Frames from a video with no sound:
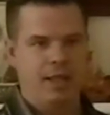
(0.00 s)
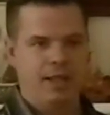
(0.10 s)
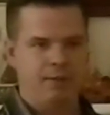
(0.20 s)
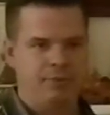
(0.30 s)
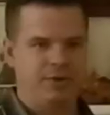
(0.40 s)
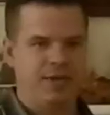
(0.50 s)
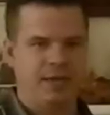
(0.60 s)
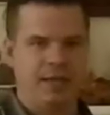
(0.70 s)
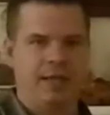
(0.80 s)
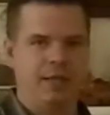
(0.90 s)
and
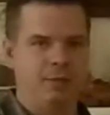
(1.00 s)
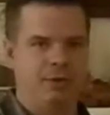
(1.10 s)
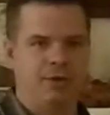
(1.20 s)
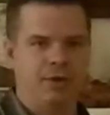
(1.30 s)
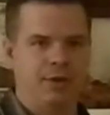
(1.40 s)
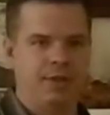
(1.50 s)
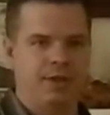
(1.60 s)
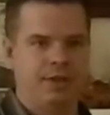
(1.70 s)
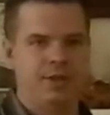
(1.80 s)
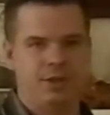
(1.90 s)
pretended like he was going to
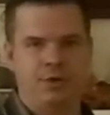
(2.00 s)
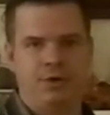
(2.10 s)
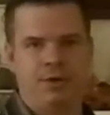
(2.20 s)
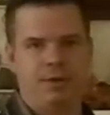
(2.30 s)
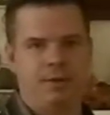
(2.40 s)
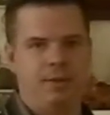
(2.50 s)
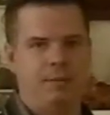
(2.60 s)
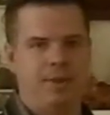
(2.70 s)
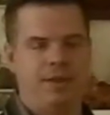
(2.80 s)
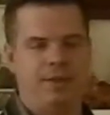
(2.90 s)
shoot her in
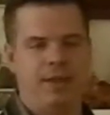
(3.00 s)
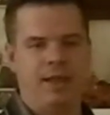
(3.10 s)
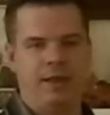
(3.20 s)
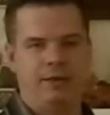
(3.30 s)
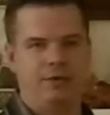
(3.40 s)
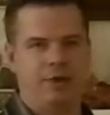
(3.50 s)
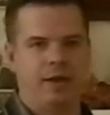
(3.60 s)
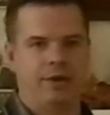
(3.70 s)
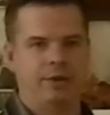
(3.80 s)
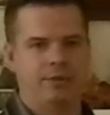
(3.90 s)
the head and
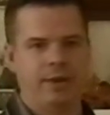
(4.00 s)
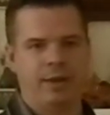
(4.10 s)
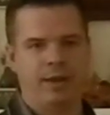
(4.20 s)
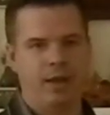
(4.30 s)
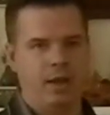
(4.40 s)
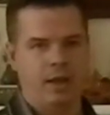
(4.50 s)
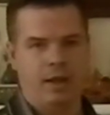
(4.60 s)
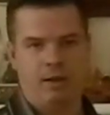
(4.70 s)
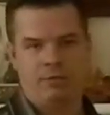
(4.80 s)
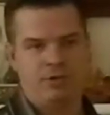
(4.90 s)
drag her away.
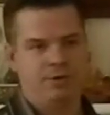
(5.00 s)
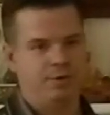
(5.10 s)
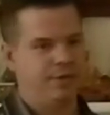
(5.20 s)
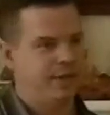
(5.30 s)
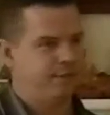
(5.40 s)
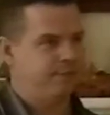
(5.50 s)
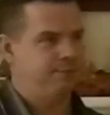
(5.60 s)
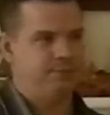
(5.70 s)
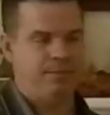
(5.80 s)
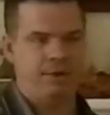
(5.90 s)
And I'm sure that's
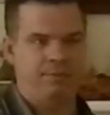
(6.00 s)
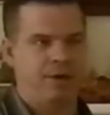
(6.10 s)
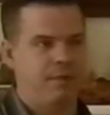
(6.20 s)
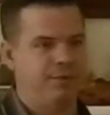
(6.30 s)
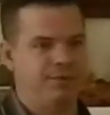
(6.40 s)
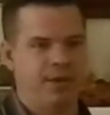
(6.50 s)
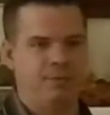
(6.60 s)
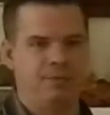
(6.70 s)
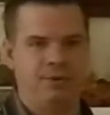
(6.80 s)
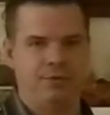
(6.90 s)
a prime
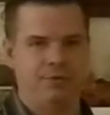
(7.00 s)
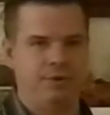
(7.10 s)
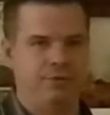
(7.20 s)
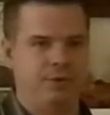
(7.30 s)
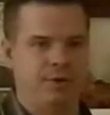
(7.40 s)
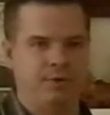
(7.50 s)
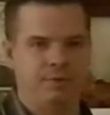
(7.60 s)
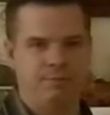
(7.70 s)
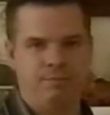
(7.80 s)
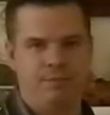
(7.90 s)
example of where
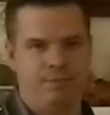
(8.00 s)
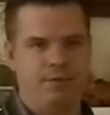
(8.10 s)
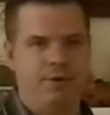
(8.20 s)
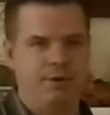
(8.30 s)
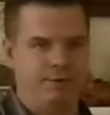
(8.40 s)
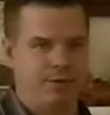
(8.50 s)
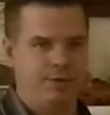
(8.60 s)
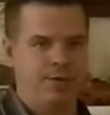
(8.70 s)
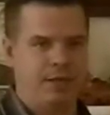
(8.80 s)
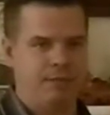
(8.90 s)

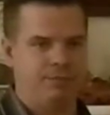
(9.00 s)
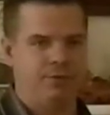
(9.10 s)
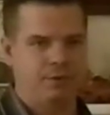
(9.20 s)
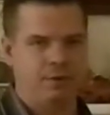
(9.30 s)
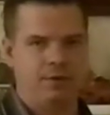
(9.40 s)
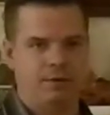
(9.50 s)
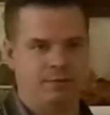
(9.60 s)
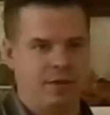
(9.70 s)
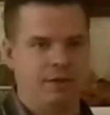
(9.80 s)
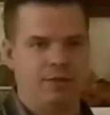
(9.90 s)
video games,
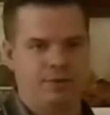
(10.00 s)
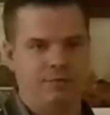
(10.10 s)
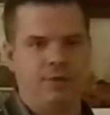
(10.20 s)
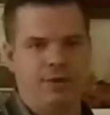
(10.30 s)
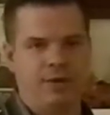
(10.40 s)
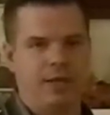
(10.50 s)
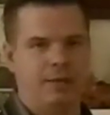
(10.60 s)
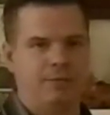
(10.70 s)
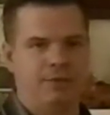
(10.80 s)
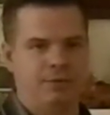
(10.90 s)
violence in video
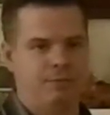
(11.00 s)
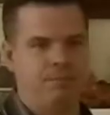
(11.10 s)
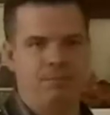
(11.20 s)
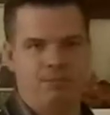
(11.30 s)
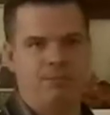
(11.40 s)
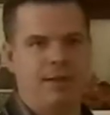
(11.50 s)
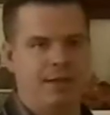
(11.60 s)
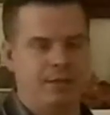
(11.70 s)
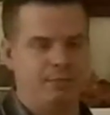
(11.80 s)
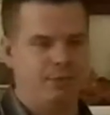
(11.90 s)
games has made
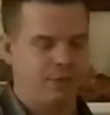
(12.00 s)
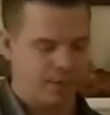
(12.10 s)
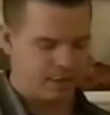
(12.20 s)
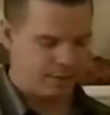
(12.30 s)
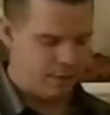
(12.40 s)
him do that.